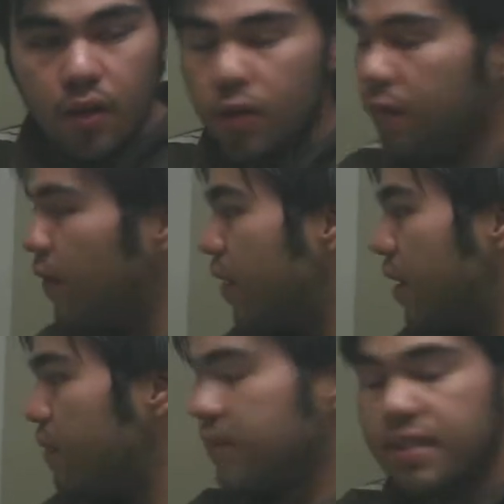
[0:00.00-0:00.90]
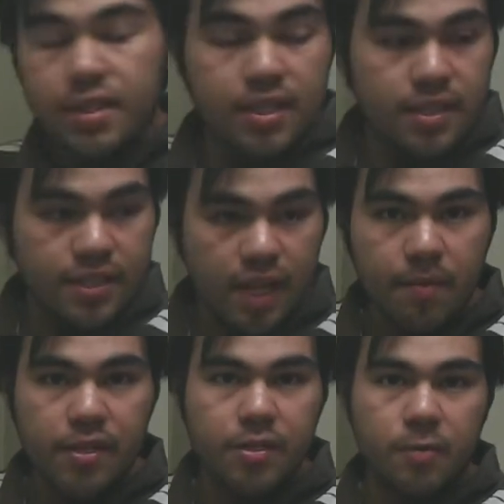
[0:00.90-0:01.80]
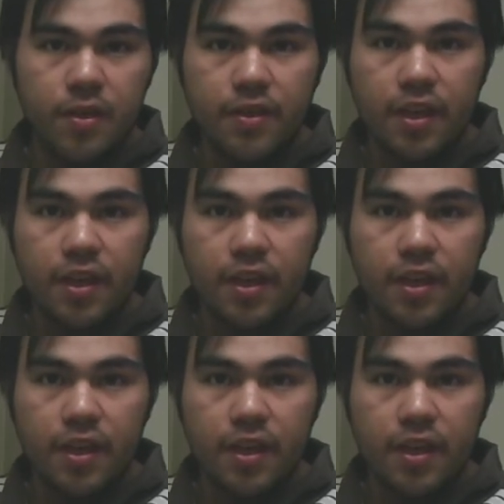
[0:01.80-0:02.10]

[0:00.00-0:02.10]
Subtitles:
euphonium, it's the same instrument,